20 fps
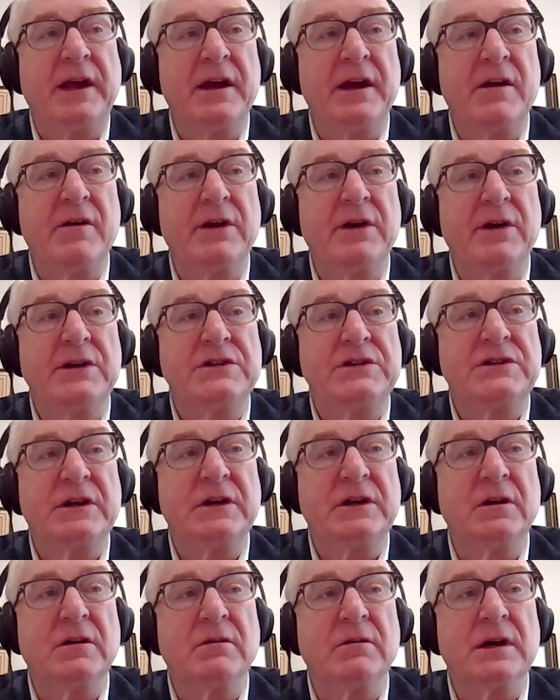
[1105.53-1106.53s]
areas
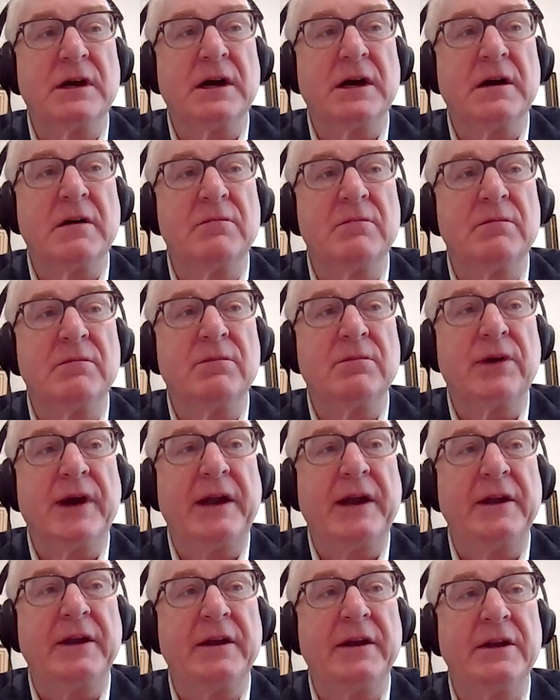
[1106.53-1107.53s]
still,
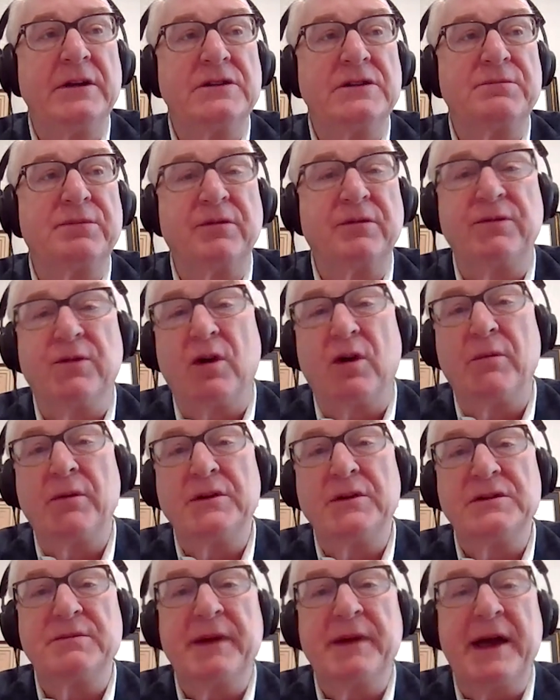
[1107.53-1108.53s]
Brandon, is
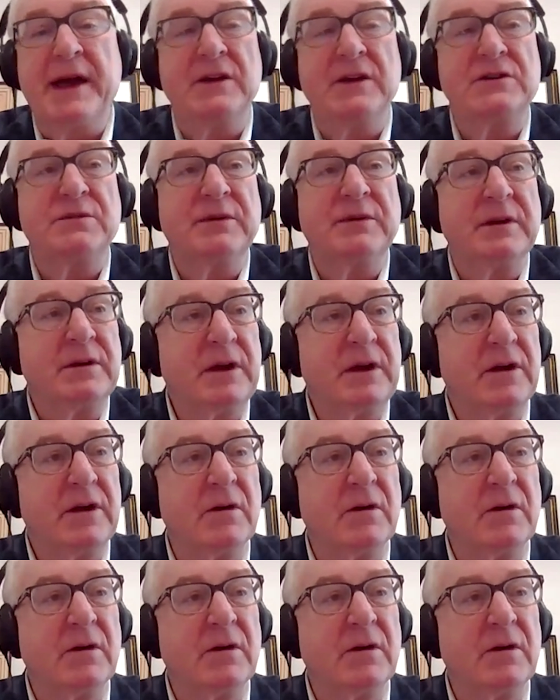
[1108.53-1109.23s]
performance management.